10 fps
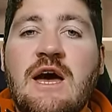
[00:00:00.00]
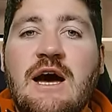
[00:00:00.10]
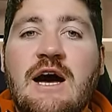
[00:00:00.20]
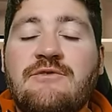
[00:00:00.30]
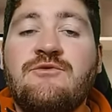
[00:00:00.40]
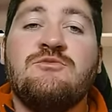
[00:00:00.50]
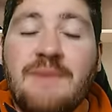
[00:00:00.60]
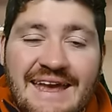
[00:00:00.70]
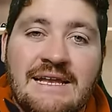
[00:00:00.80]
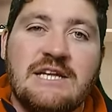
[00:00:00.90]
uh,
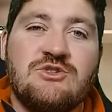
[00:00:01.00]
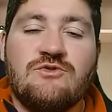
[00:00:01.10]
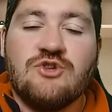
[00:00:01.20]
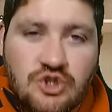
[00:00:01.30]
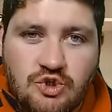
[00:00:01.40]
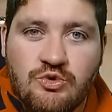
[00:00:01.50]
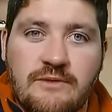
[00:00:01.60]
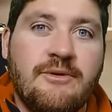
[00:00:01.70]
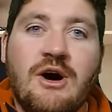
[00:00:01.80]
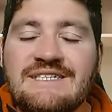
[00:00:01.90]
mainly sort of the junior
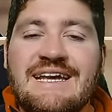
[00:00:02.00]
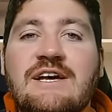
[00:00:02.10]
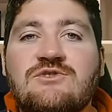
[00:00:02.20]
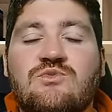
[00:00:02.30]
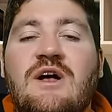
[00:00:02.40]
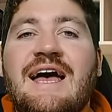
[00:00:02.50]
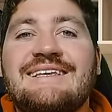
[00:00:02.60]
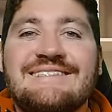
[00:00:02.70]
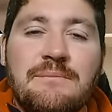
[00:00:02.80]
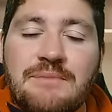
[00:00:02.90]
Boks as well
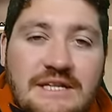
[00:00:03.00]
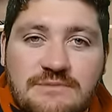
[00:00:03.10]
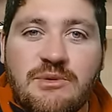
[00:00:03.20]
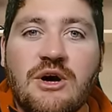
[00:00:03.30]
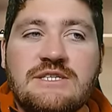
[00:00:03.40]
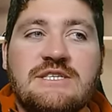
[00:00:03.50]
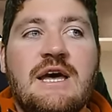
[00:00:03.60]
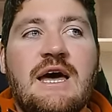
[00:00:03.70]
as the Blitzboks